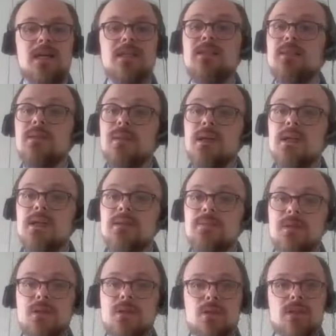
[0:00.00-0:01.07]
undermined
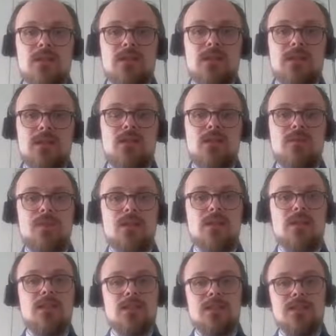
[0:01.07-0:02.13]
because there are
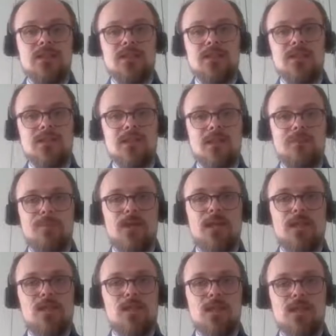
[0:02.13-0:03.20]
companies in its supply
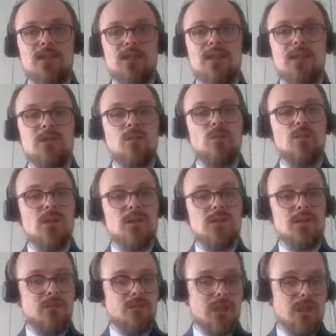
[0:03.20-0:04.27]
chain that do not
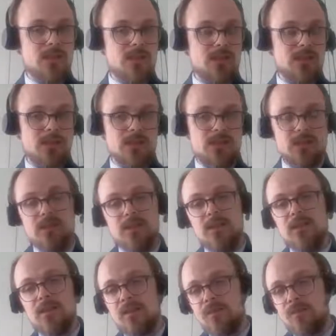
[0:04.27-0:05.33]
invest in
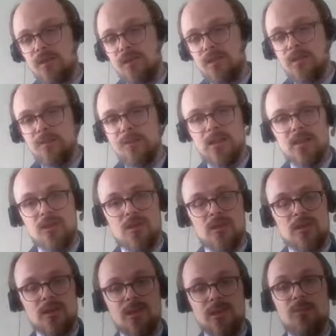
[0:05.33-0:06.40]
energy efficiency
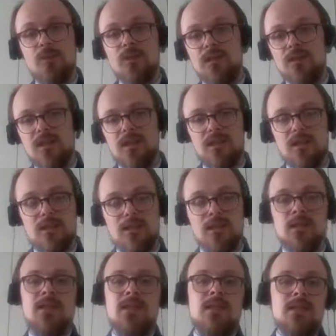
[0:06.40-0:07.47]
measures and more in general
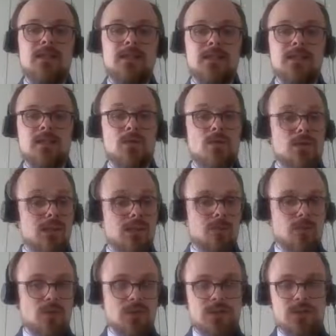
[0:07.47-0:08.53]
in
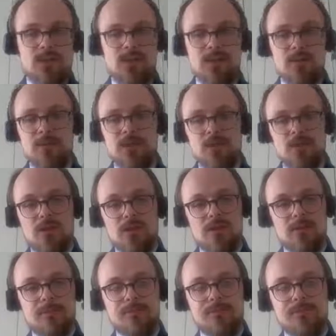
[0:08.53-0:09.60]
sustainable measures.
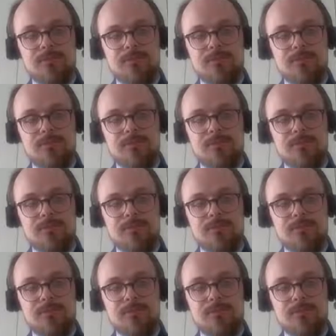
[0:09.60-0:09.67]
